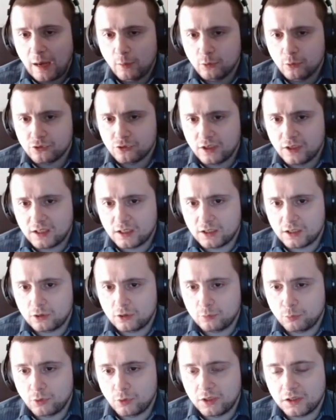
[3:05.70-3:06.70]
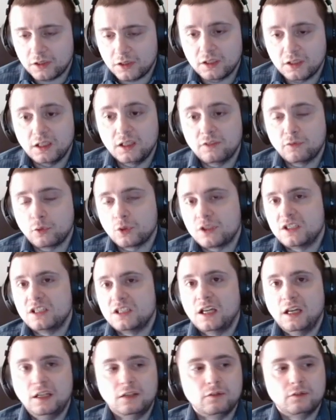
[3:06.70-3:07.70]
would try to get a good bracelet in the
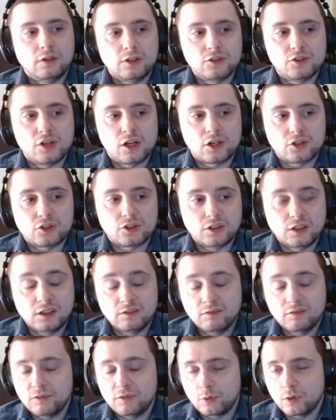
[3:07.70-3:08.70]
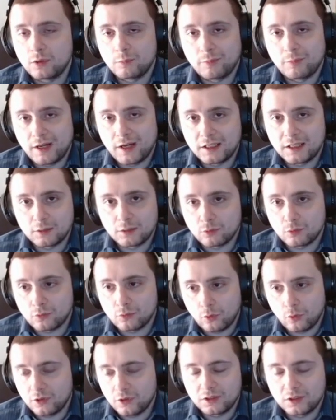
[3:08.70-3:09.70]
1490 range, actually, even if you end up buying them or
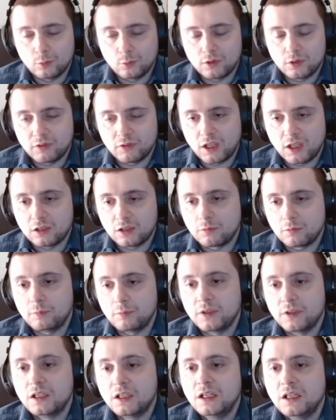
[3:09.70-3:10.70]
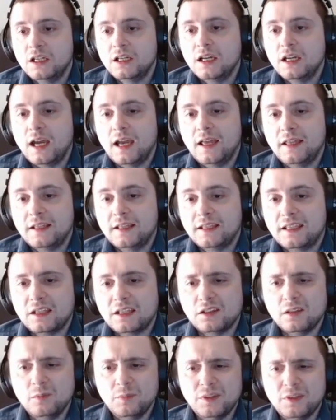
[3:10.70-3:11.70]
rolling them, whatever the case may be, and
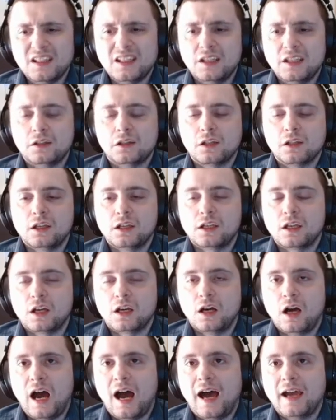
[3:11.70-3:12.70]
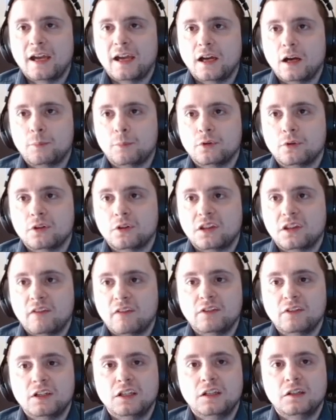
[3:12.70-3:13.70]
get something that's like high upper
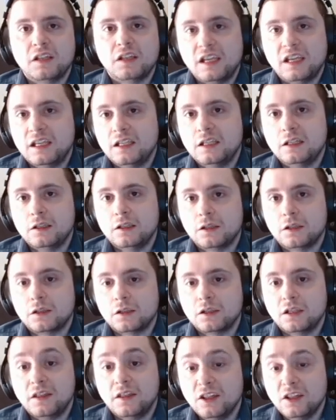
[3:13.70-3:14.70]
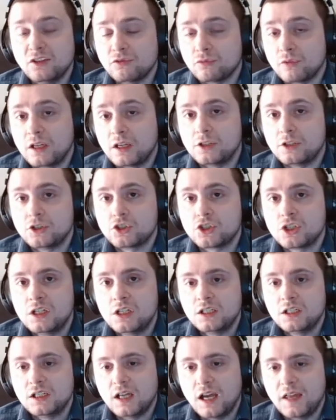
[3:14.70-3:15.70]
70s, 80s in this range,
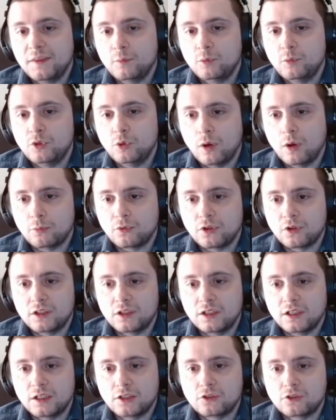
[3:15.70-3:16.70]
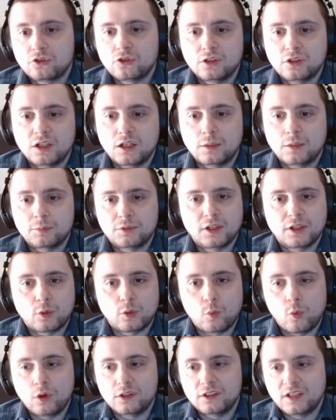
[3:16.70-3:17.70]
and then when you upgrade it, it should get up to like
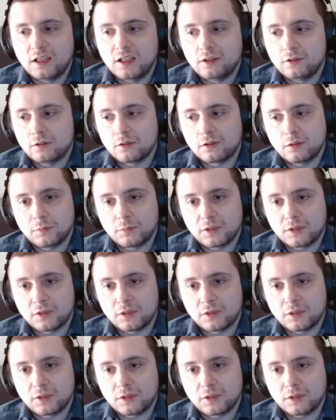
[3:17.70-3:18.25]
110s or something